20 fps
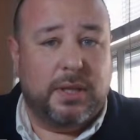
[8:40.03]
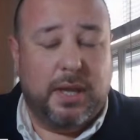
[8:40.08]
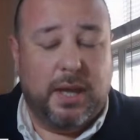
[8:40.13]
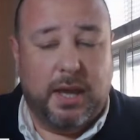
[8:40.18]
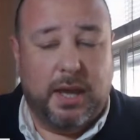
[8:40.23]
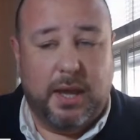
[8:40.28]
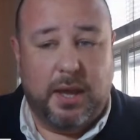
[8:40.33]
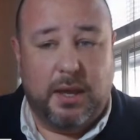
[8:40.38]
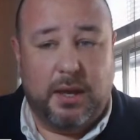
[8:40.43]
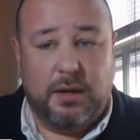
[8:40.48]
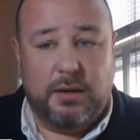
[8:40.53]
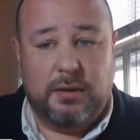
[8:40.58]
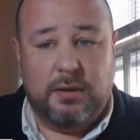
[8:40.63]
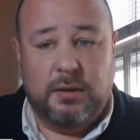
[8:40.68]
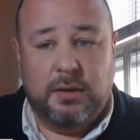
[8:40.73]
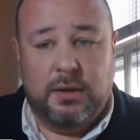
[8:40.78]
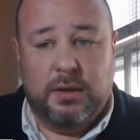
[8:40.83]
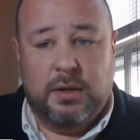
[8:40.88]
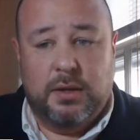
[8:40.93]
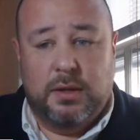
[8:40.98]
And
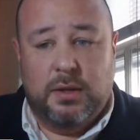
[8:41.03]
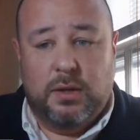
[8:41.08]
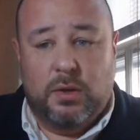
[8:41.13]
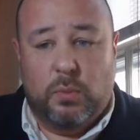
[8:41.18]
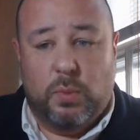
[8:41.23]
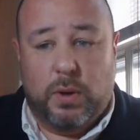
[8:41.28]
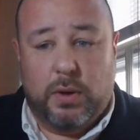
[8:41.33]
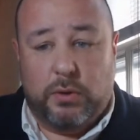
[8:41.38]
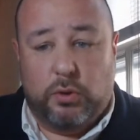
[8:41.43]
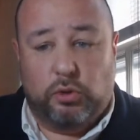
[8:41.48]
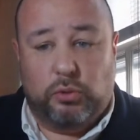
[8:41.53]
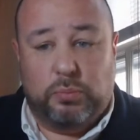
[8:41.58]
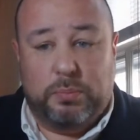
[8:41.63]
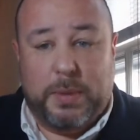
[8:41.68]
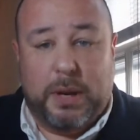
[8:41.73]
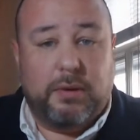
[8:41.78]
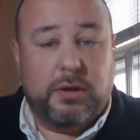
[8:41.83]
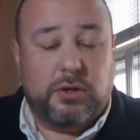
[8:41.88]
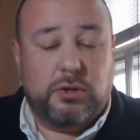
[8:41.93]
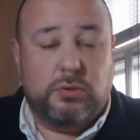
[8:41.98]
where there's
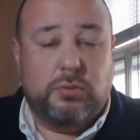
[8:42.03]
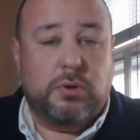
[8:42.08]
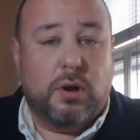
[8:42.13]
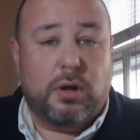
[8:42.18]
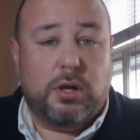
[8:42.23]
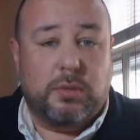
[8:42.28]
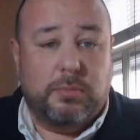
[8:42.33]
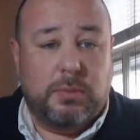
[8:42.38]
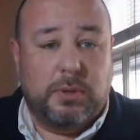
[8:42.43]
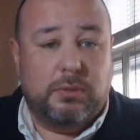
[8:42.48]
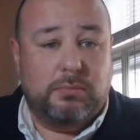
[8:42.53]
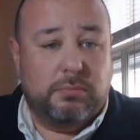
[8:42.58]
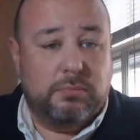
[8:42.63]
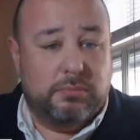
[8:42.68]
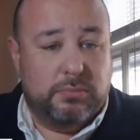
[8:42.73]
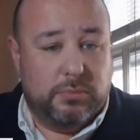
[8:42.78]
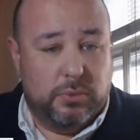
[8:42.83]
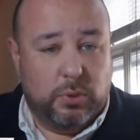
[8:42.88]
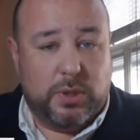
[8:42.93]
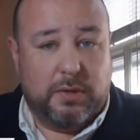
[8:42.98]
merit to an argument,
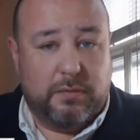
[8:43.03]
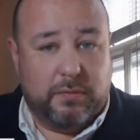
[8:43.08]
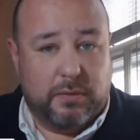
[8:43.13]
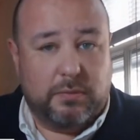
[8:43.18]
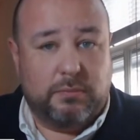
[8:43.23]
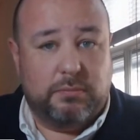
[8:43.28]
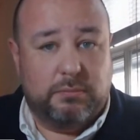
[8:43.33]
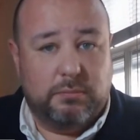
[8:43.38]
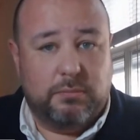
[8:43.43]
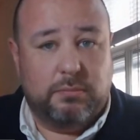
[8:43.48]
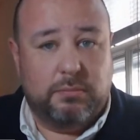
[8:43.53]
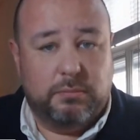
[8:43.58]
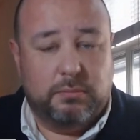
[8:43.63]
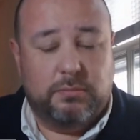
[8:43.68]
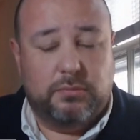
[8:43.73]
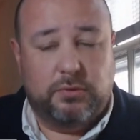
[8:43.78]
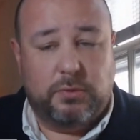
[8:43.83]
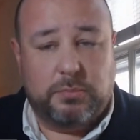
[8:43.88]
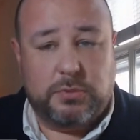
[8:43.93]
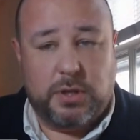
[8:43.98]
you give it
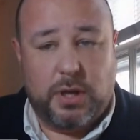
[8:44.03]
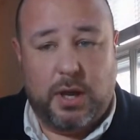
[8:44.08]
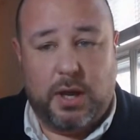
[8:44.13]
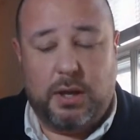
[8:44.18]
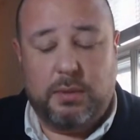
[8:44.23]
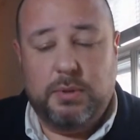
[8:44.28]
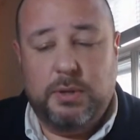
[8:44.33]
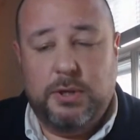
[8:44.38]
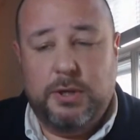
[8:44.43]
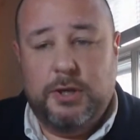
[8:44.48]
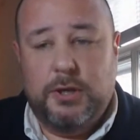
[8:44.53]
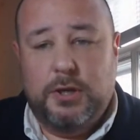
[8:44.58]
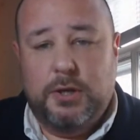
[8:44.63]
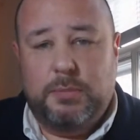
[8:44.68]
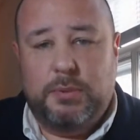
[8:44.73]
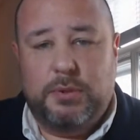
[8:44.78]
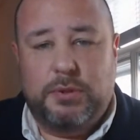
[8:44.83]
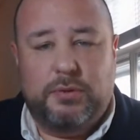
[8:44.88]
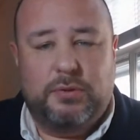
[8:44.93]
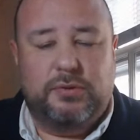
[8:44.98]
some time,
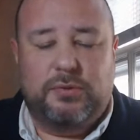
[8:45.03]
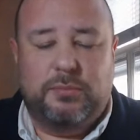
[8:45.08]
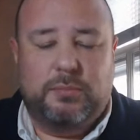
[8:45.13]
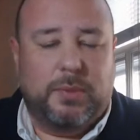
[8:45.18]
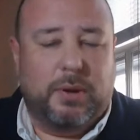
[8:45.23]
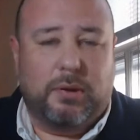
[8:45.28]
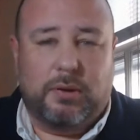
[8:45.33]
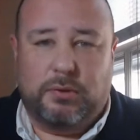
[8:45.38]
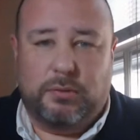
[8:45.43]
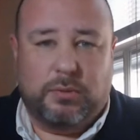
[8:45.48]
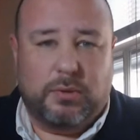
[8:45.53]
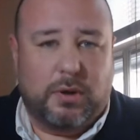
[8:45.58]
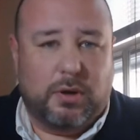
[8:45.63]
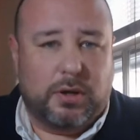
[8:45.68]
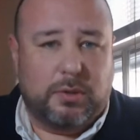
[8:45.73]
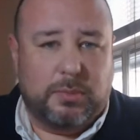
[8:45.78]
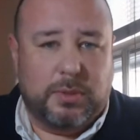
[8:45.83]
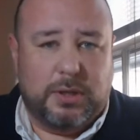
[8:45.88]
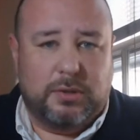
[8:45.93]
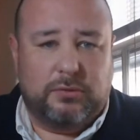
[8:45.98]
but there isn't merit to an
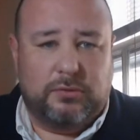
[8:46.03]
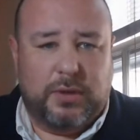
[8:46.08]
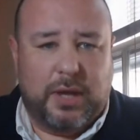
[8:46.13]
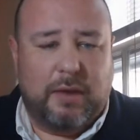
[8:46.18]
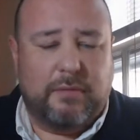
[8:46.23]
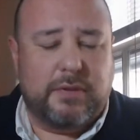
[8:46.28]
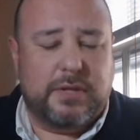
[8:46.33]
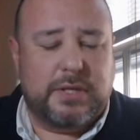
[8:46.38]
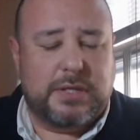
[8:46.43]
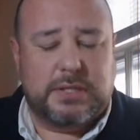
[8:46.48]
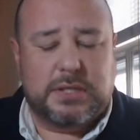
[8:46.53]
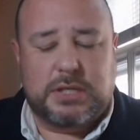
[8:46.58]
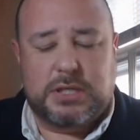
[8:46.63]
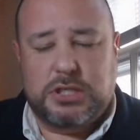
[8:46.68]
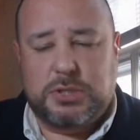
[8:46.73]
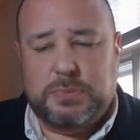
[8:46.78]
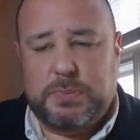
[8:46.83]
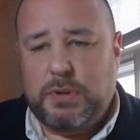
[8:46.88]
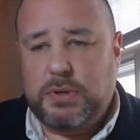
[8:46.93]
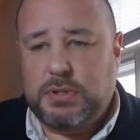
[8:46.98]
argument. Everything's a
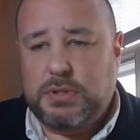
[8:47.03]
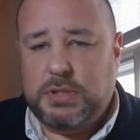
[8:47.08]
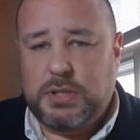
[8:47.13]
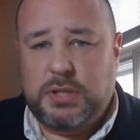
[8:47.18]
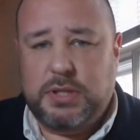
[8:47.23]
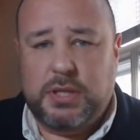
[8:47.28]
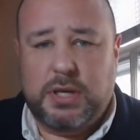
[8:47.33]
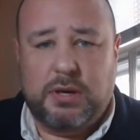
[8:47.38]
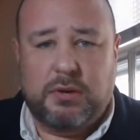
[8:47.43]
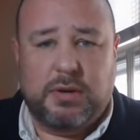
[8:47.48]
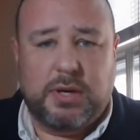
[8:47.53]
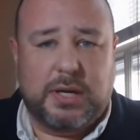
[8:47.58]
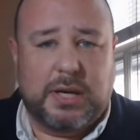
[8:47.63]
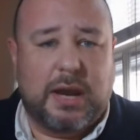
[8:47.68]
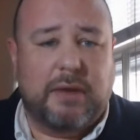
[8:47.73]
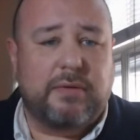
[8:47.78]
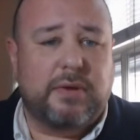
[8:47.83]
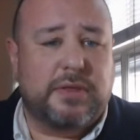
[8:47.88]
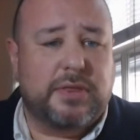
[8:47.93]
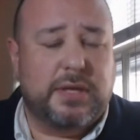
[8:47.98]
conspiracy theory and
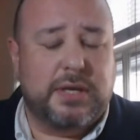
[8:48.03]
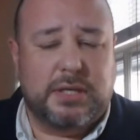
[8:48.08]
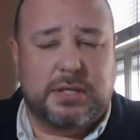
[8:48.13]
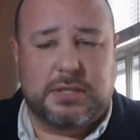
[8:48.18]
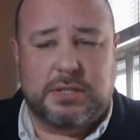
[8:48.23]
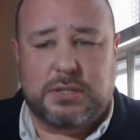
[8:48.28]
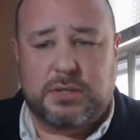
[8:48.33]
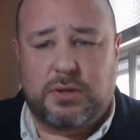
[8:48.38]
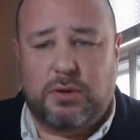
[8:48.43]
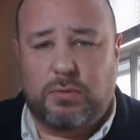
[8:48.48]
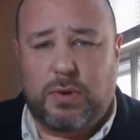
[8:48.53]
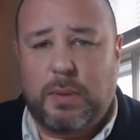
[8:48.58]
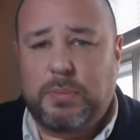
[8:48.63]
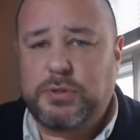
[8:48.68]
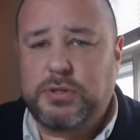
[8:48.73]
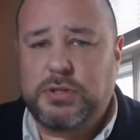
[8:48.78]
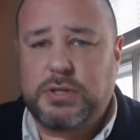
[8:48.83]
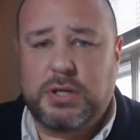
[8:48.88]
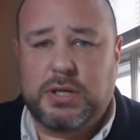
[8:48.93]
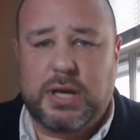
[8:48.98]
everything is
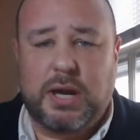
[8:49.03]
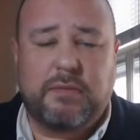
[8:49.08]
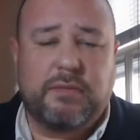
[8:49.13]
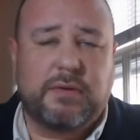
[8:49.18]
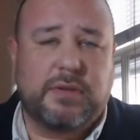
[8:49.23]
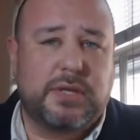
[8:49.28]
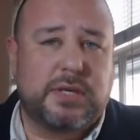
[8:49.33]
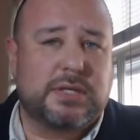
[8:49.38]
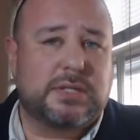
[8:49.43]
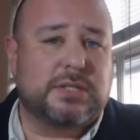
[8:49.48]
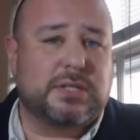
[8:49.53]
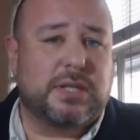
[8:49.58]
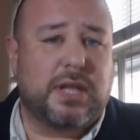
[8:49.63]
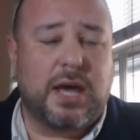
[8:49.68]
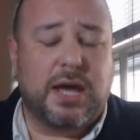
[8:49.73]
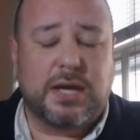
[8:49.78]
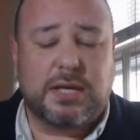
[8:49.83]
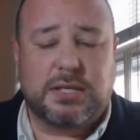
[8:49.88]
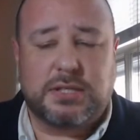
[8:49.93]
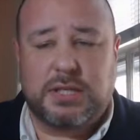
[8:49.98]
corruption and everything is
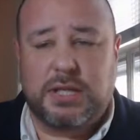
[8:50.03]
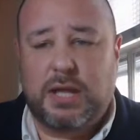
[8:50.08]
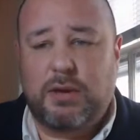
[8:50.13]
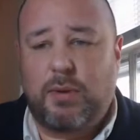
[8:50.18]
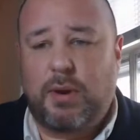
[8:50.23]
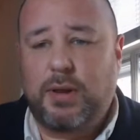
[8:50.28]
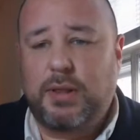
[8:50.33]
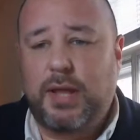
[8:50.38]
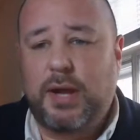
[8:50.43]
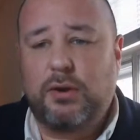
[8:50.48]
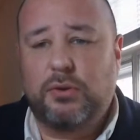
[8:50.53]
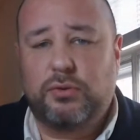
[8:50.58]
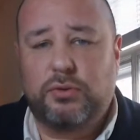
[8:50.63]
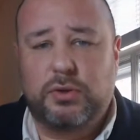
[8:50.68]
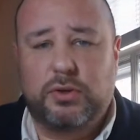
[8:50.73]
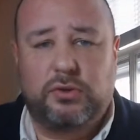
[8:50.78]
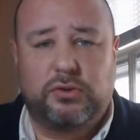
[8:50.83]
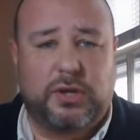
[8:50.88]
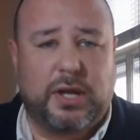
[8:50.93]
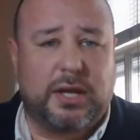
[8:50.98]
lies. And they write letters to
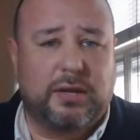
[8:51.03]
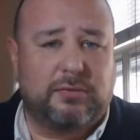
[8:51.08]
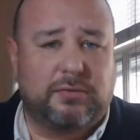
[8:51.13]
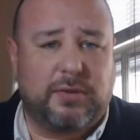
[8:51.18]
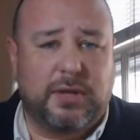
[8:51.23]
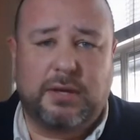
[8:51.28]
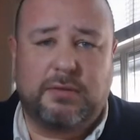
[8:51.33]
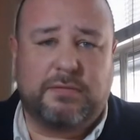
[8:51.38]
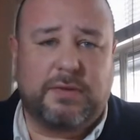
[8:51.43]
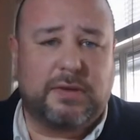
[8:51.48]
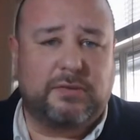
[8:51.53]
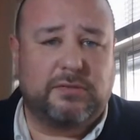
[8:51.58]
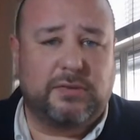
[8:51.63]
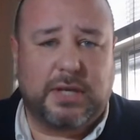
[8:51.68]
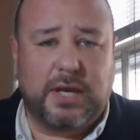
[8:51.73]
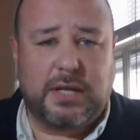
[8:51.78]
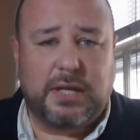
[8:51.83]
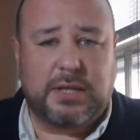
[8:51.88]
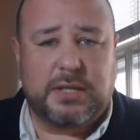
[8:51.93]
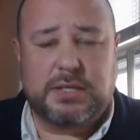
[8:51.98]
the state saying
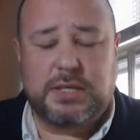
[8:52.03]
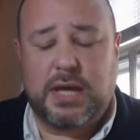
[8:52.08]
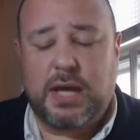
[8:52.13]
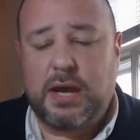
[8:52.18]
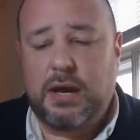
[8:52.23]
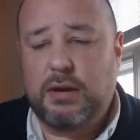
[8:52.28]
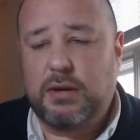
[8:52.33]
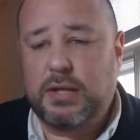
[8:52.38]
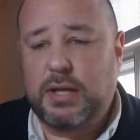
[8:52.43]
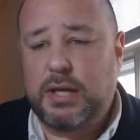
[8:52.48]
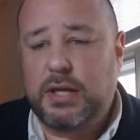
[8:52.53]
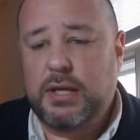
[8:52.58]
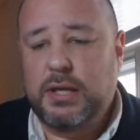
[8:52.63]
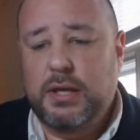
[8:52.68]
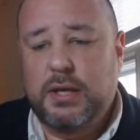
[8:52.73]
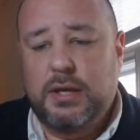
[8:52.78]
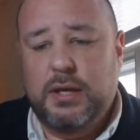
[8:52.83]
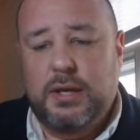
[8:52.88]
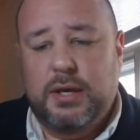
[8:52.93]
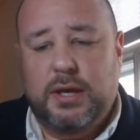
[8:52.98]
investigate the town, and
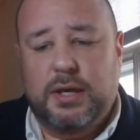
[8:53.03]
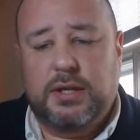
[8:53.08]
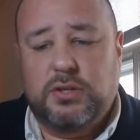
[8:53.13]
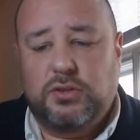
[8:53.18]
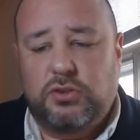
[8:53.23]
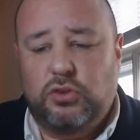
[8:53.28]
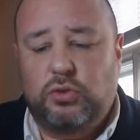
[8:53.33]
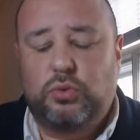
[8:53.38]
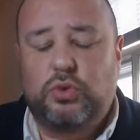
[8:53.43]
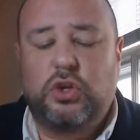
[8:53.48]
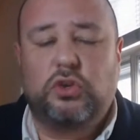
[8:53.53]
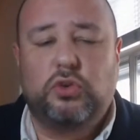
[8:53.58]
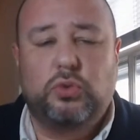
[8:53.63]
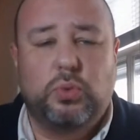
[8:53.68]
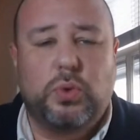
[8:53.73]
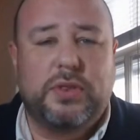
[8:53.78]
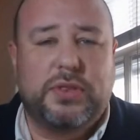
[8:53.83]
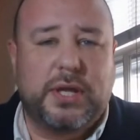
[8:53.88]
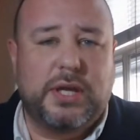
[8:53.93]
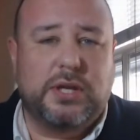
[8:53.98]
this is just
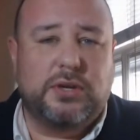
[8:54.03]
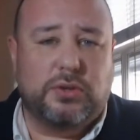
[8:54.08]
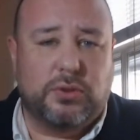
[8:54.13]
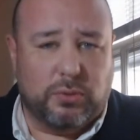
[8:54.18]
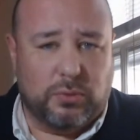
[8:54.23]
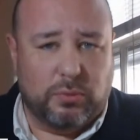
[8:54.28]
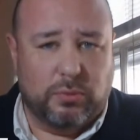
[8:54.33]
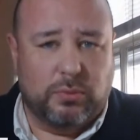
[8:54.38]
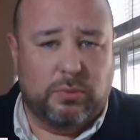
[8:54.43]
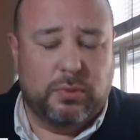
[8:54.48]
what they do.